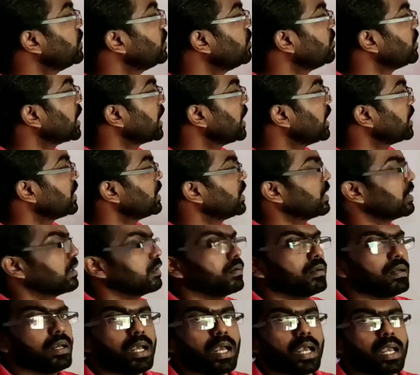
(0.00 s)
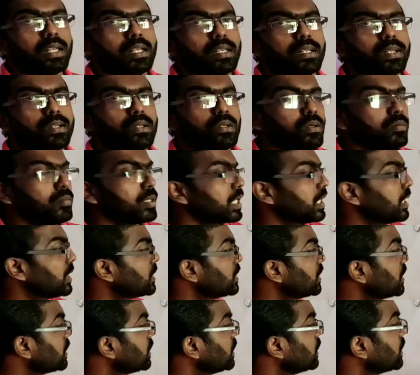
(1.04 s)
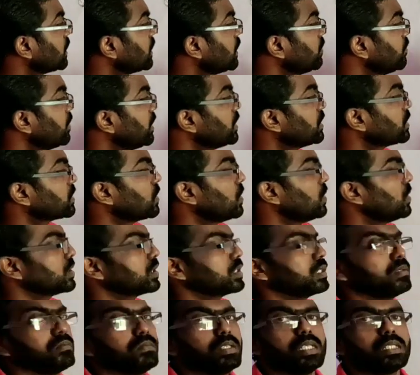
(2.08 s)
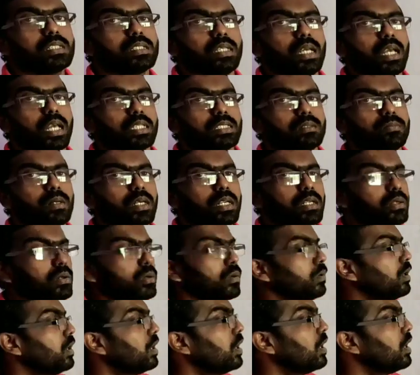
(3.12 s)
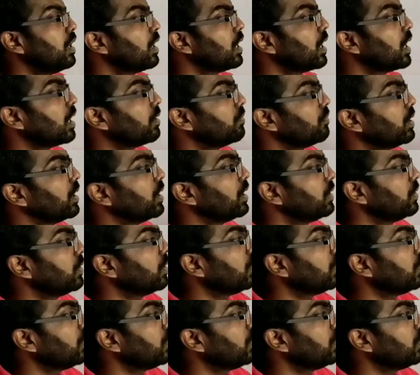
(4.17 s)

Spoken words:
numerator, and in the numerator the term is cos inverse x by 2, and we